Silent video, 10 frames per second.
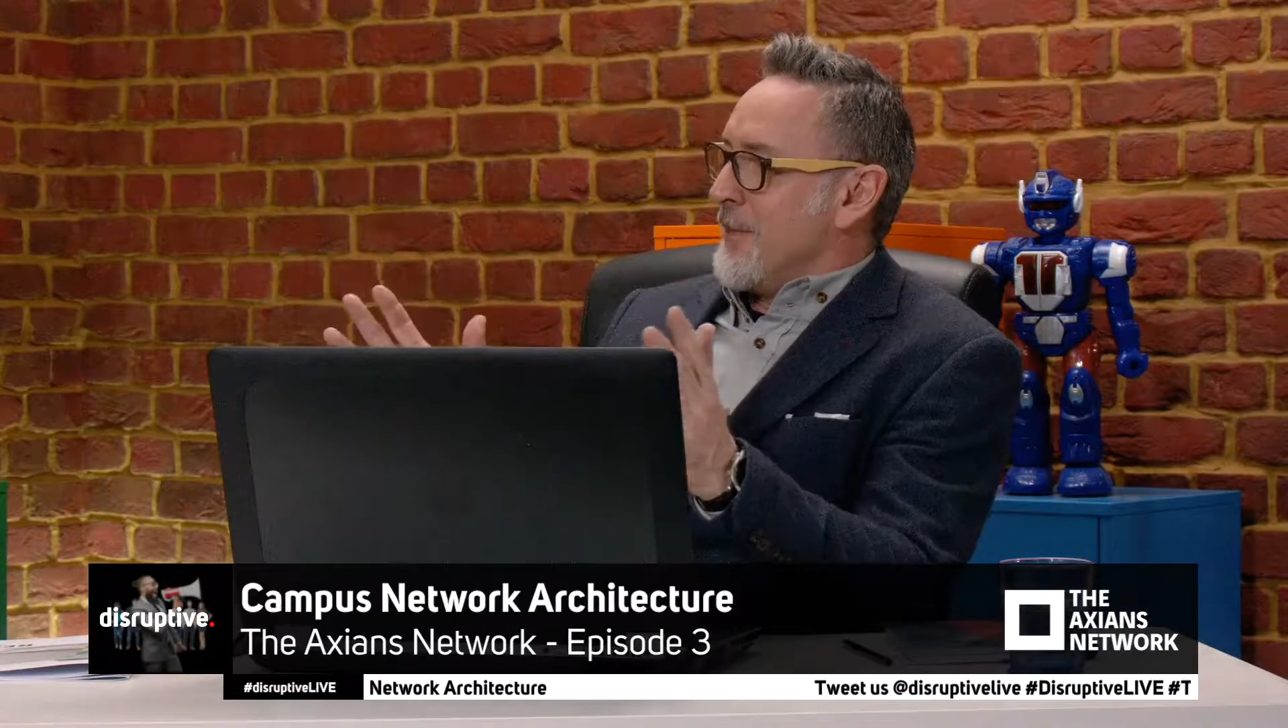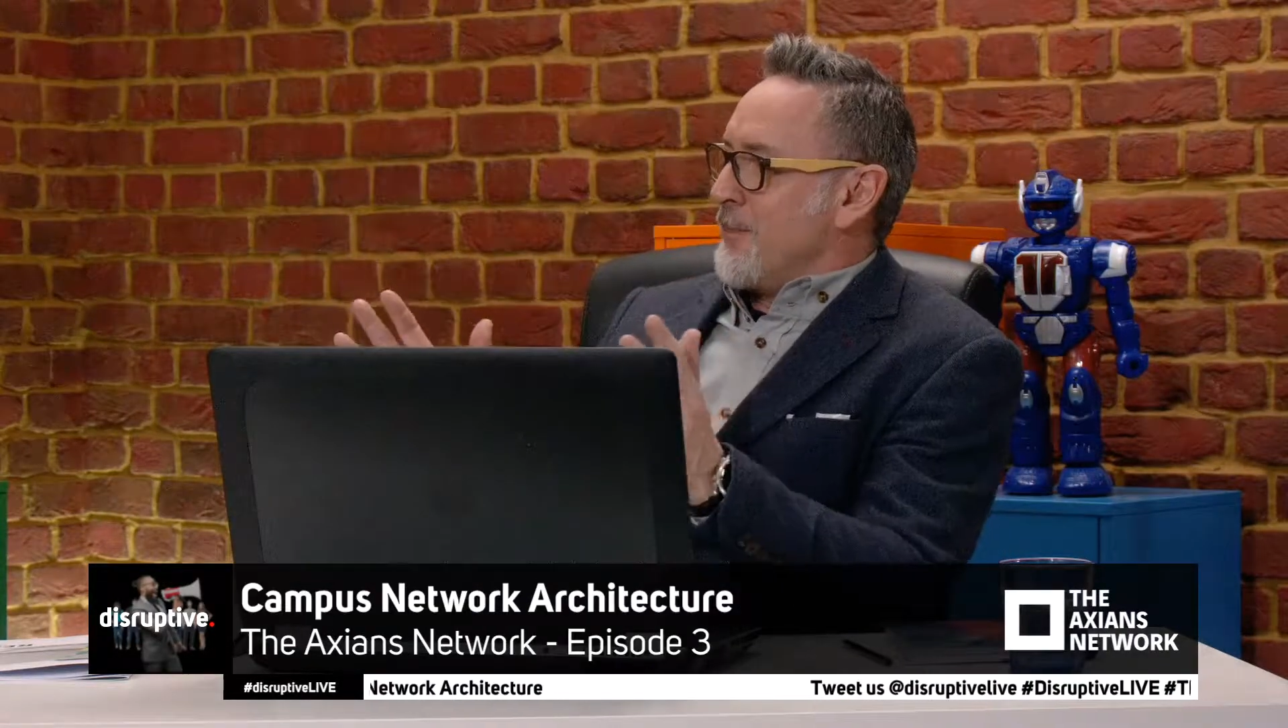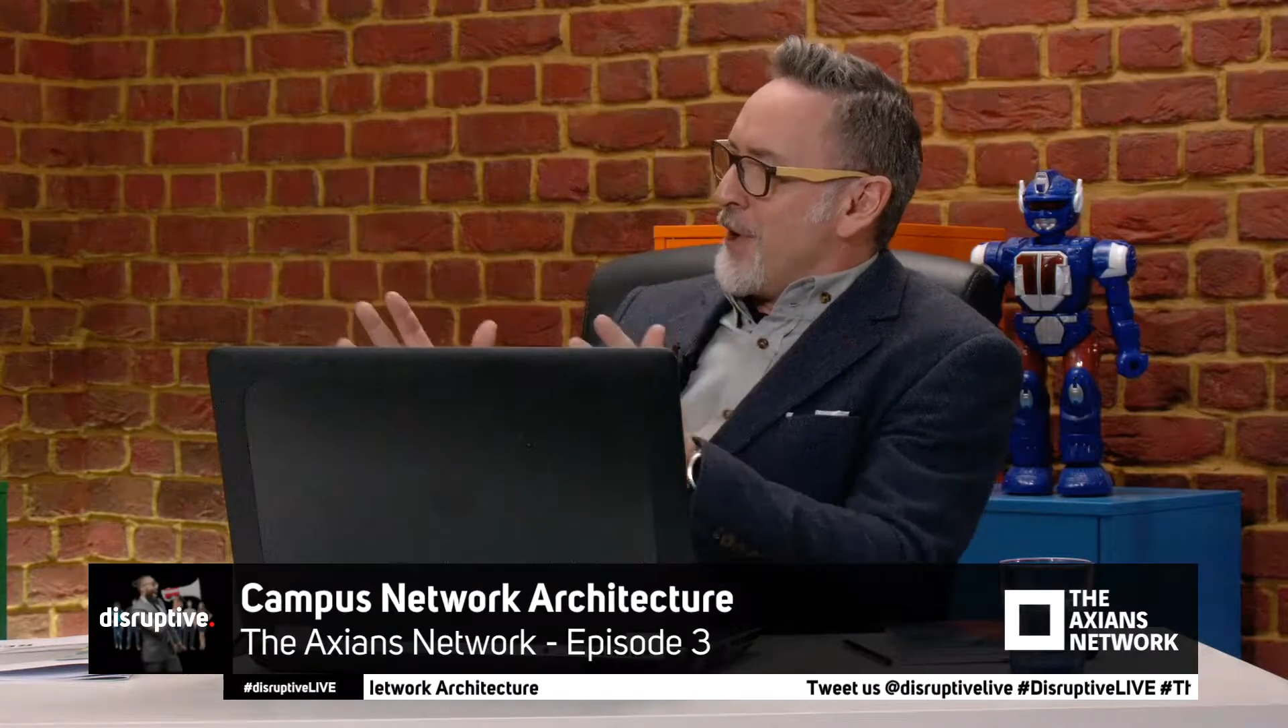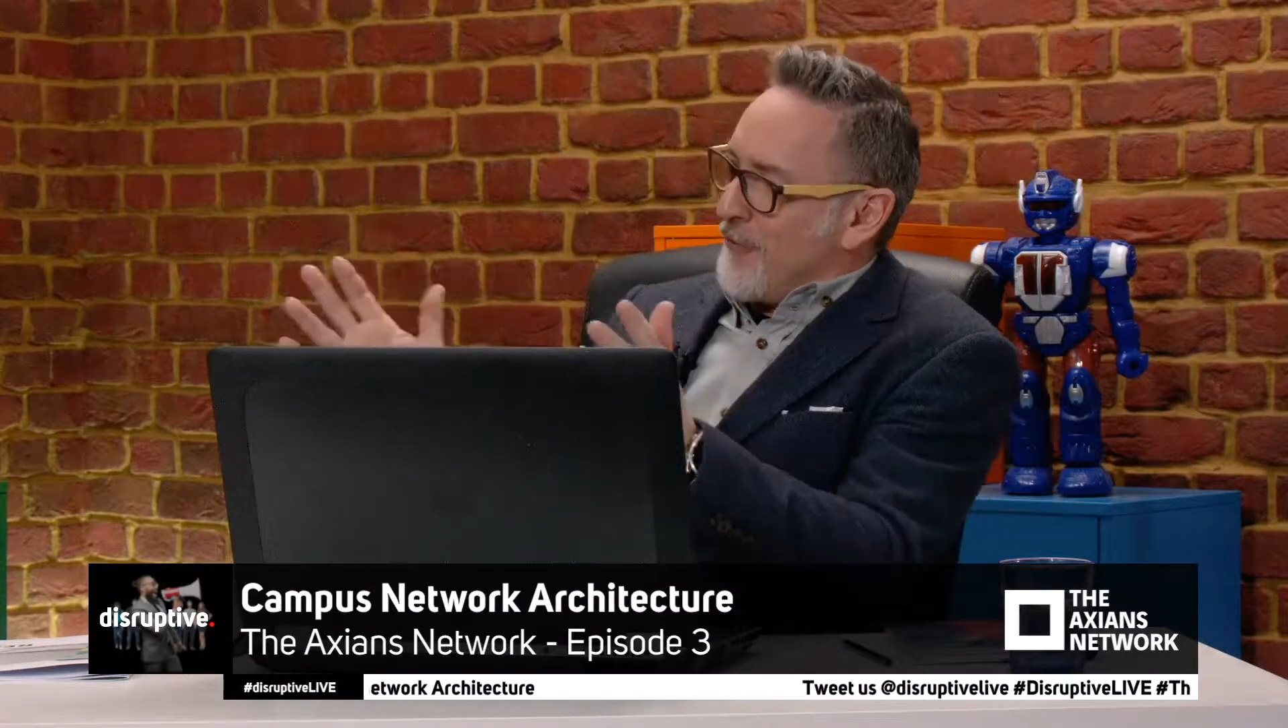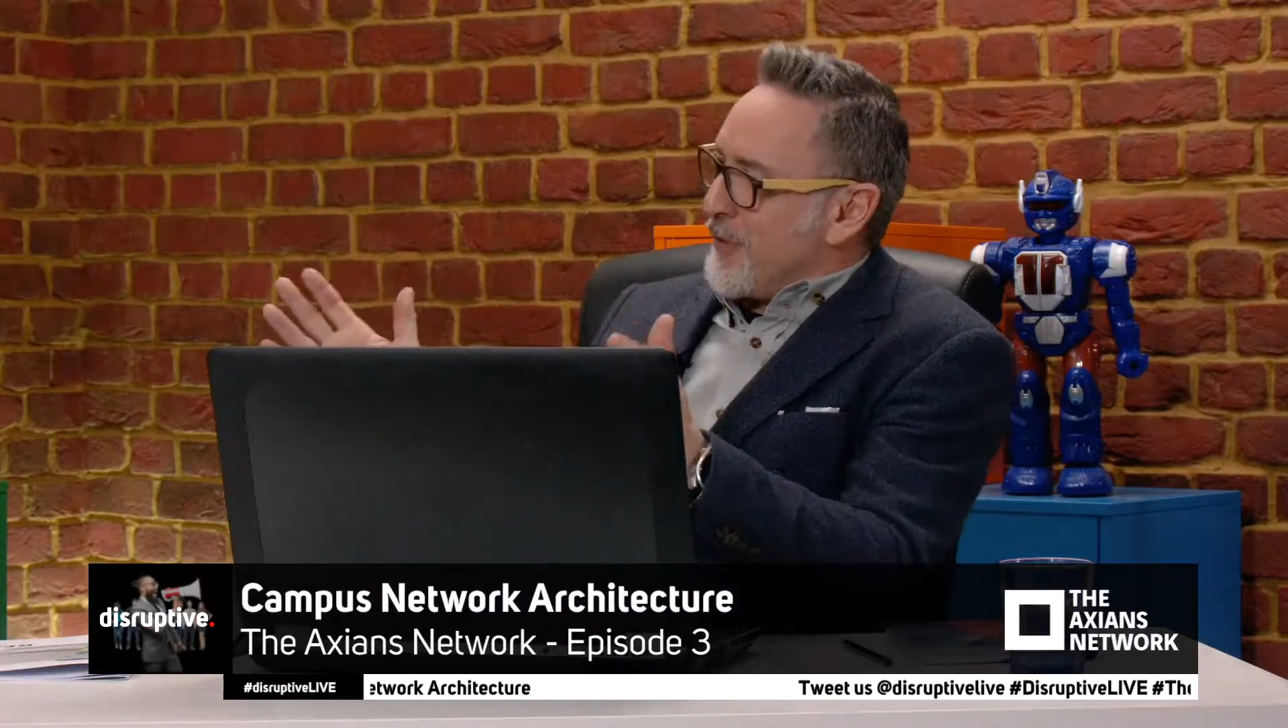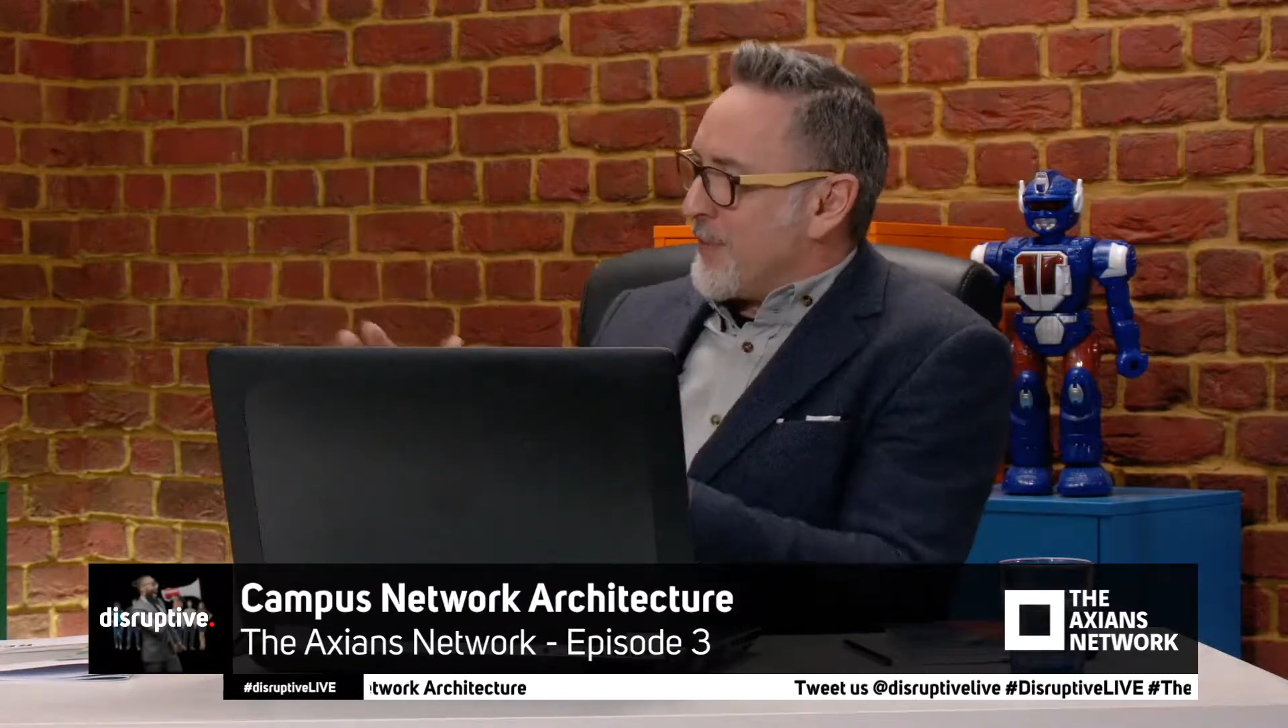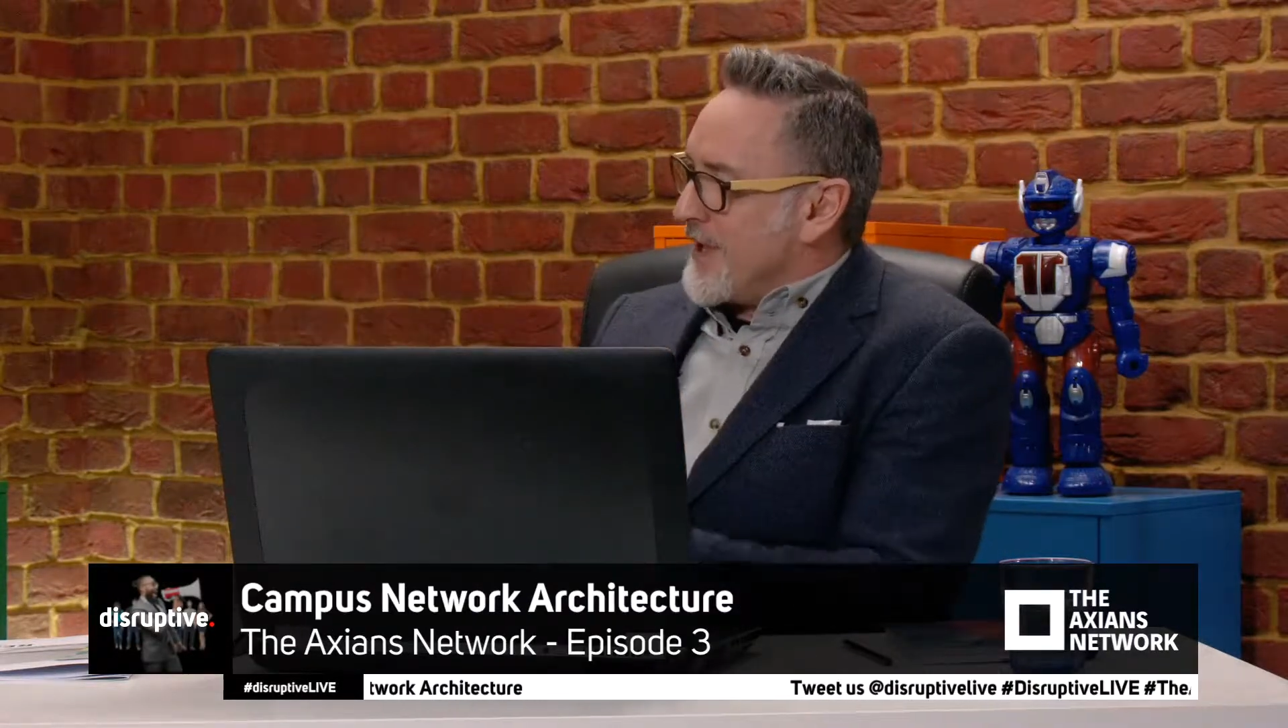perfect